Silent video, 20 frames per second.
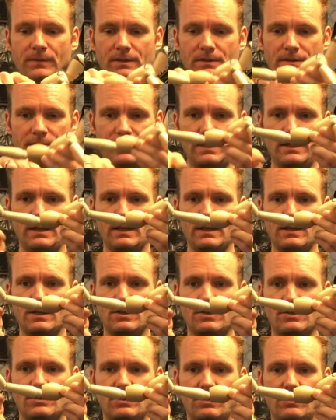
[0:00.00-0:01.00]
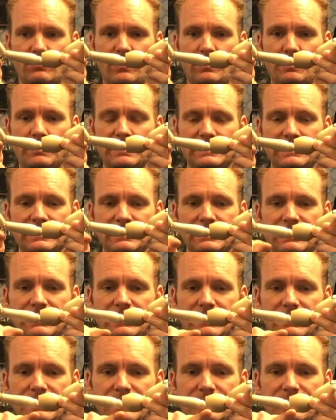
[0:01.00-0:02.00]
See? So from his
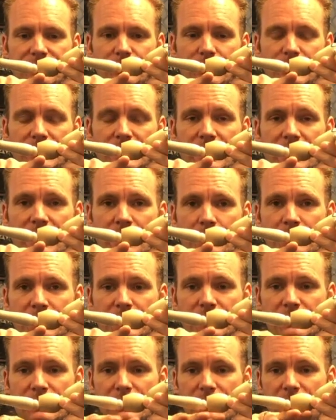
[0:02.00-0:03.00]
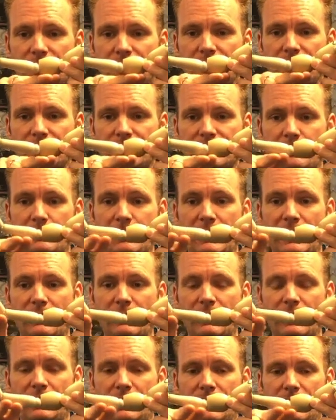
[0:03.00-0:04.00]
knees to his hips, it's a
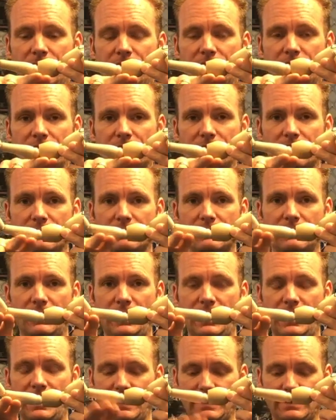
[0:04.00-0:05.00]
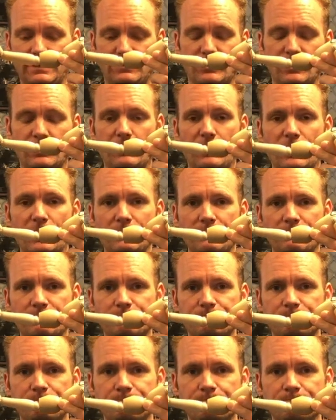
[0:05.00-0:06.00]
parallel line to the bottom
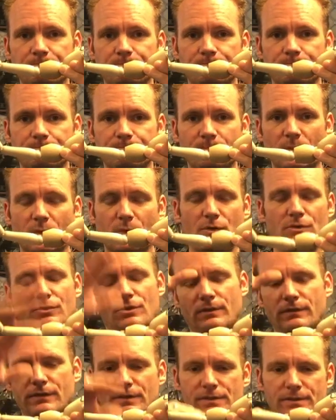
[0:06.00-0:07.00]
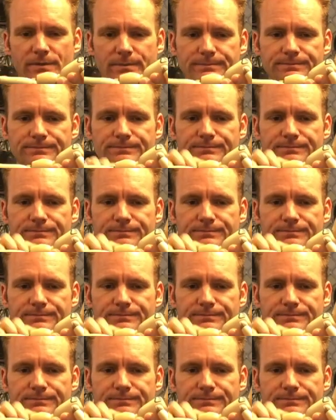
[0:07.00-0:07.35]
or surface.